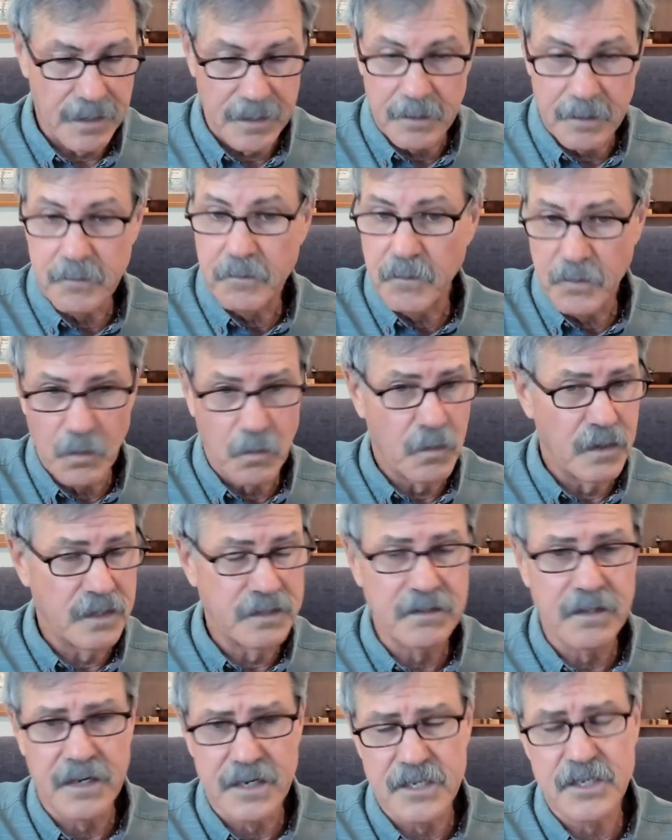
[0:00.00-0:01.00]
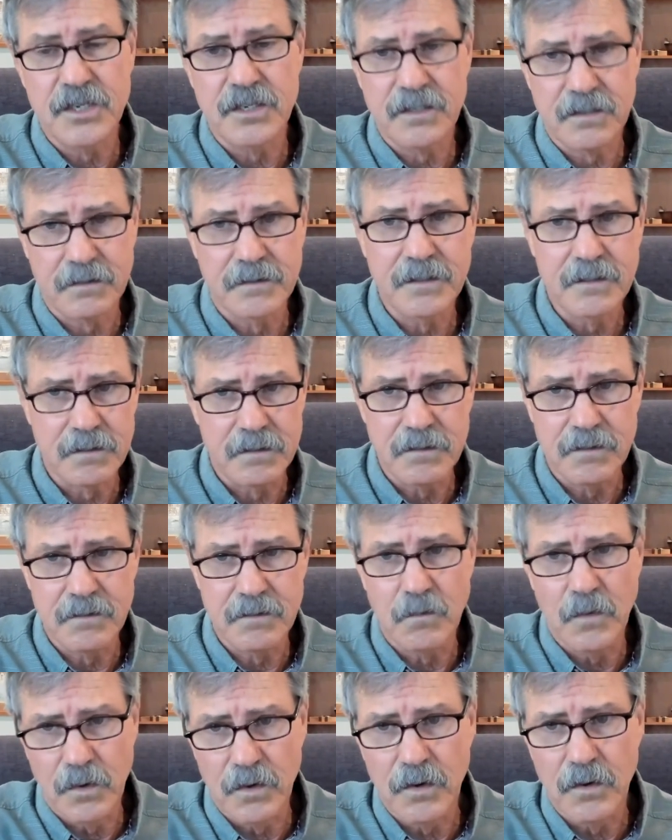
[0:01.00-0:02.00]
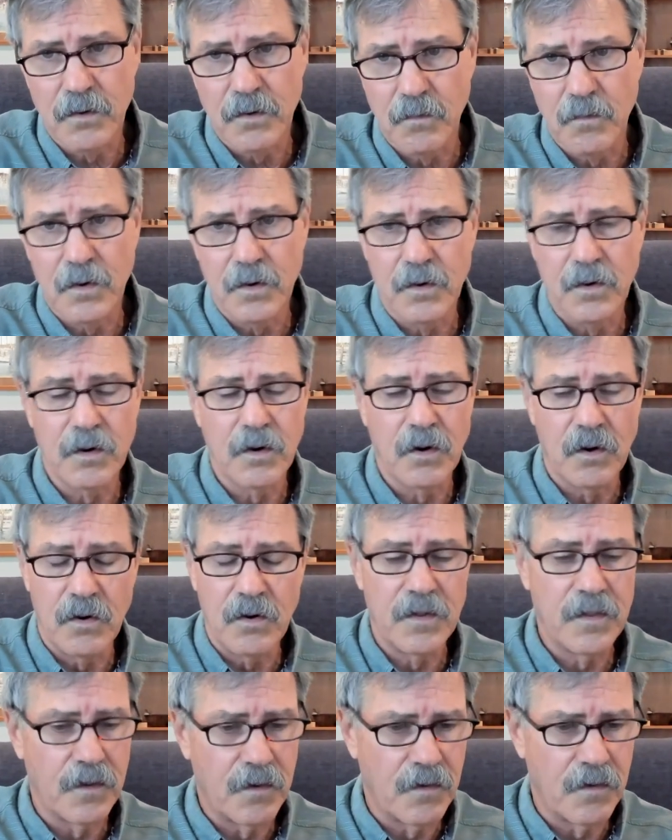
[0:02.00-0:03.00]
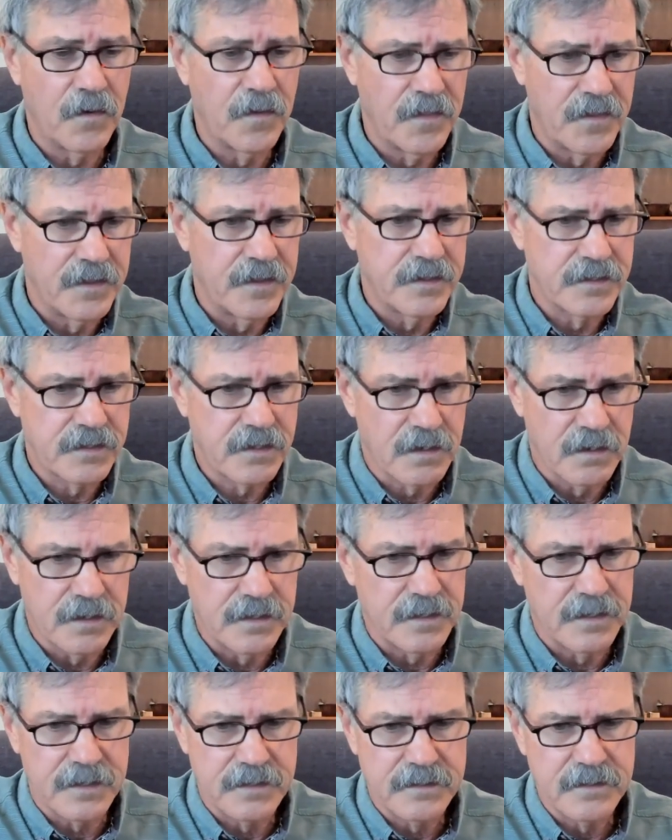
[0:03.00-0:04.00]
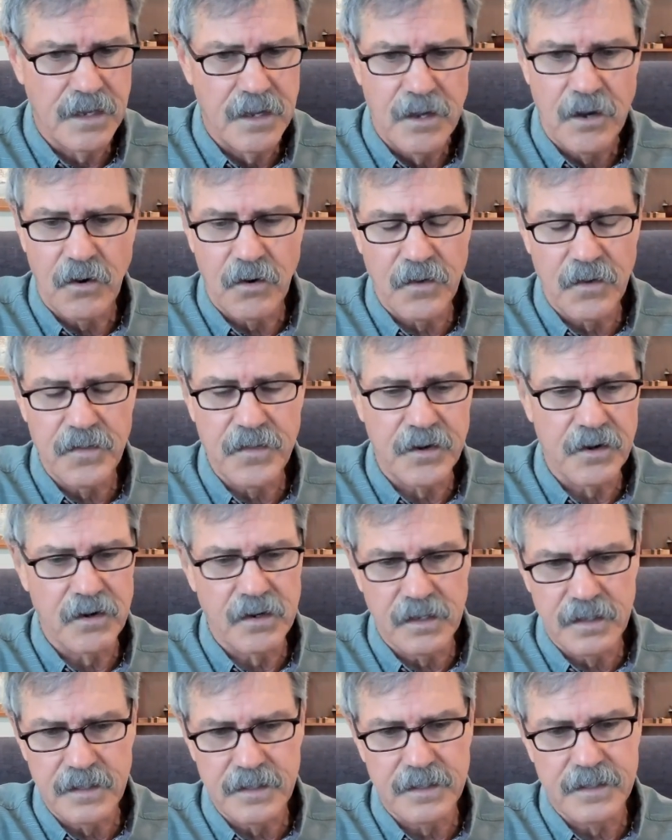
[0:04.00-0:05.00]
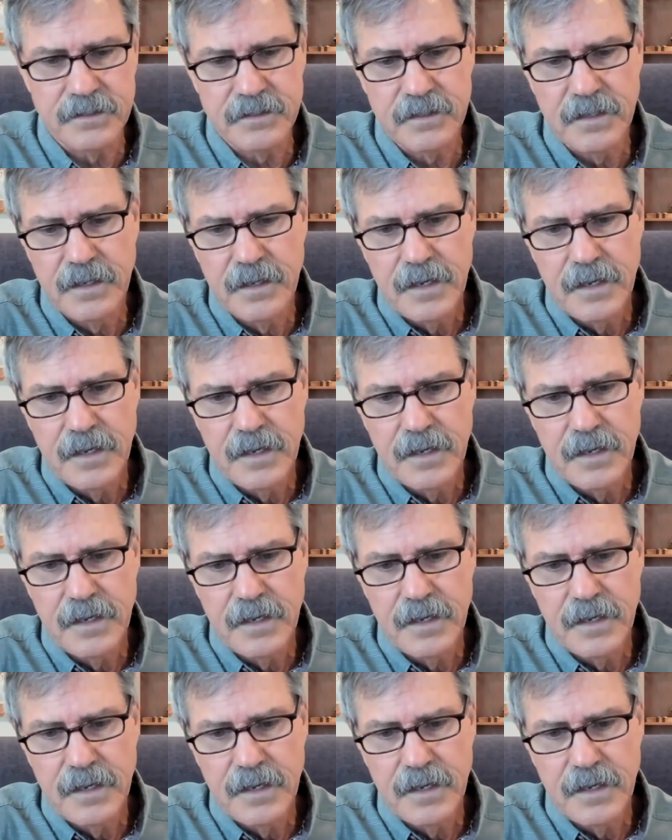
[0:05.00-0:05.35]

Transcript: and the ones that I just listed were, were on, on this list, on their list,